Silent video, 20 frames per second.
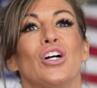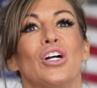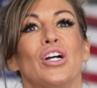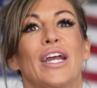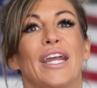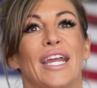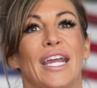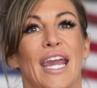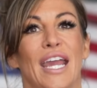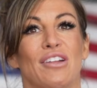
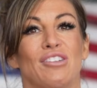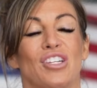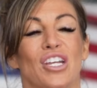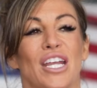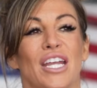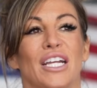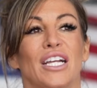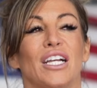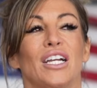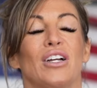
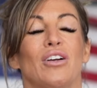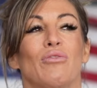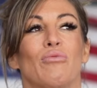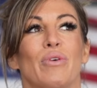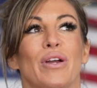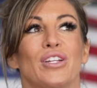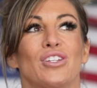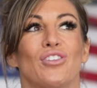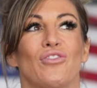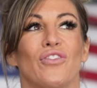engaging,
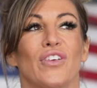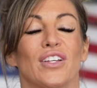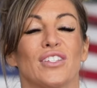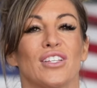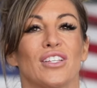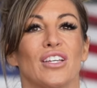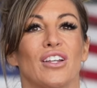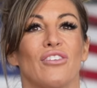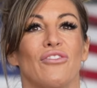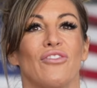which feels
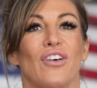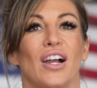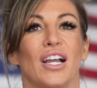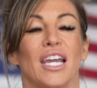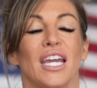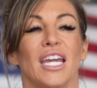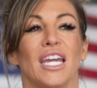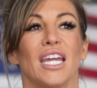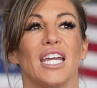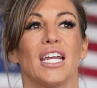a little
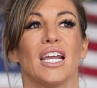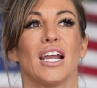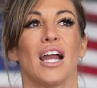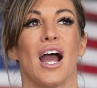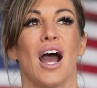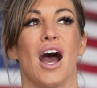funky.